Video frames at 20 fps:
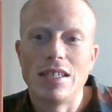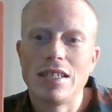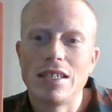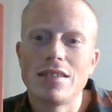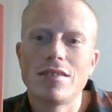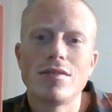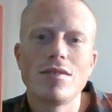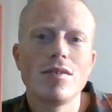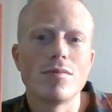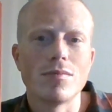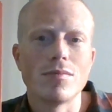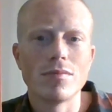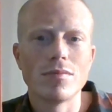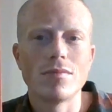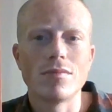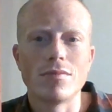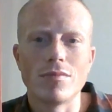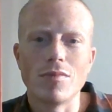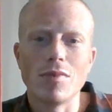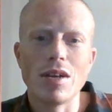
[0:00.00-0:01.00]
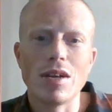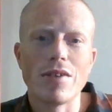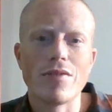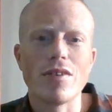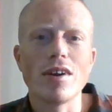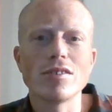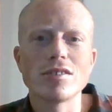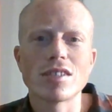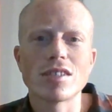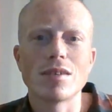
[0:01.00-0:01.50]
I don't know,
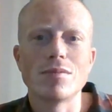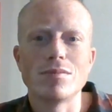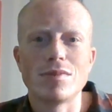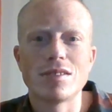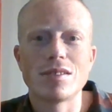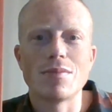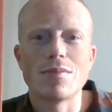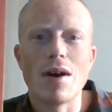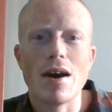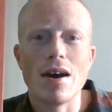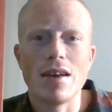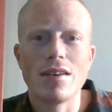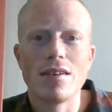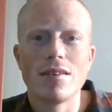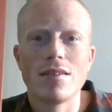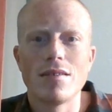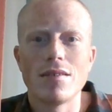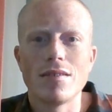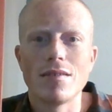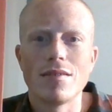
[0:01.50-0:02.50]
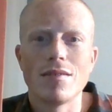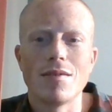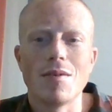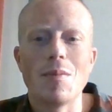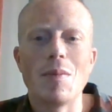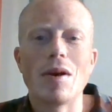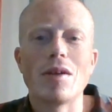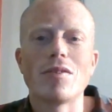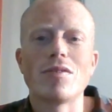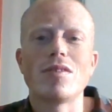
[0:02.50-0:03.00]
whatever else comes to mind
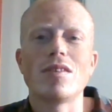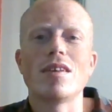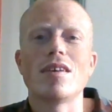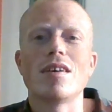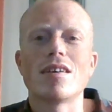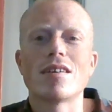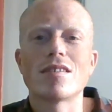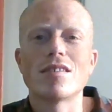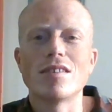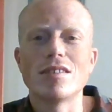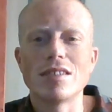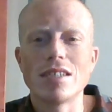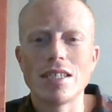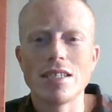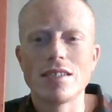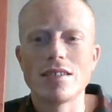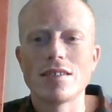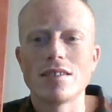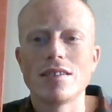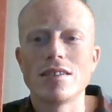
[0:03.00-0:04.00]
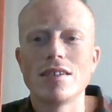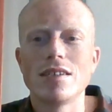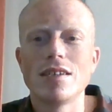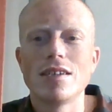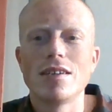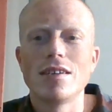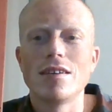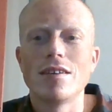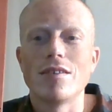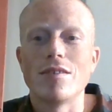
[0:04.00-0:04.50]
about the Klondike.
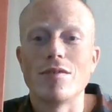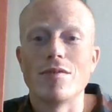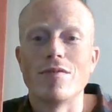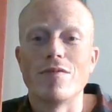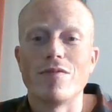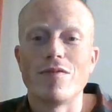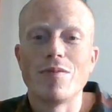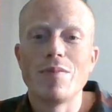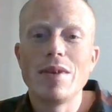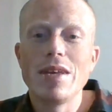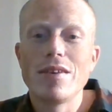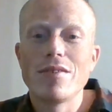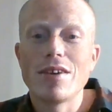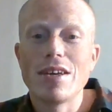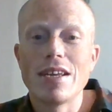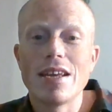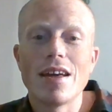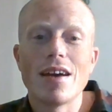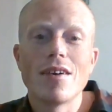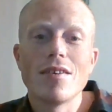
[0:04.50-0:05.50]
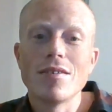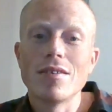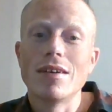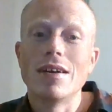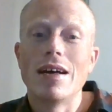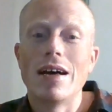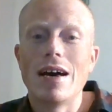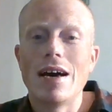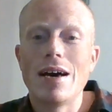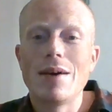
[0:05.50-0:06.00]
For me right now,
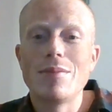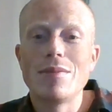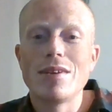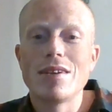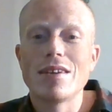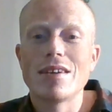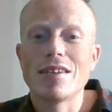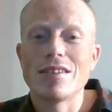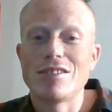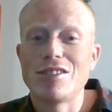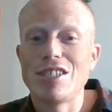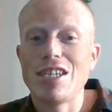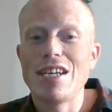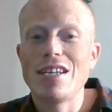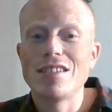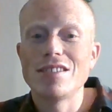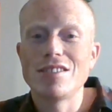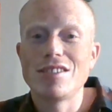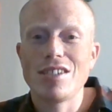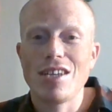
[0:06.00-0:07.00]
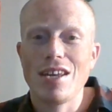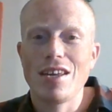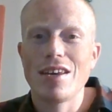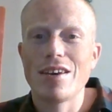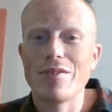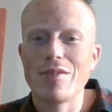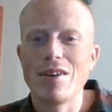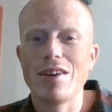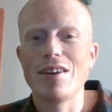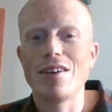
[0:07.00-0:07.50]
I'm going to change and
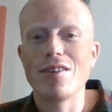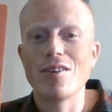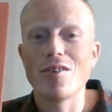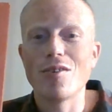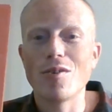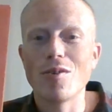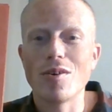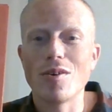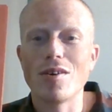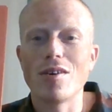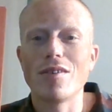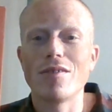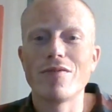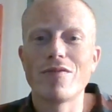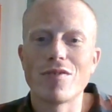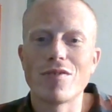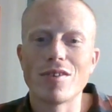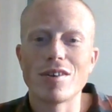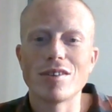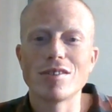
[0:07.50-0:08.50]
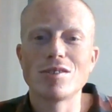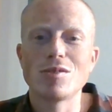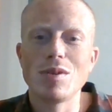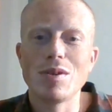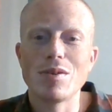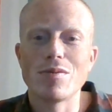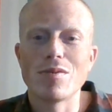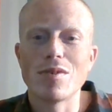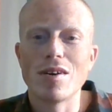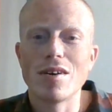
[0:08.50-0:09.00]
get ready to go for a
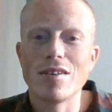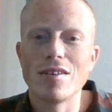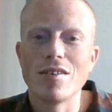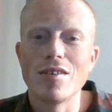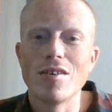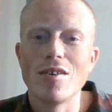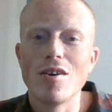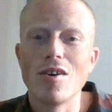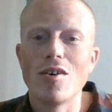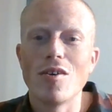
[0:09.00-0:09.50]
sweet run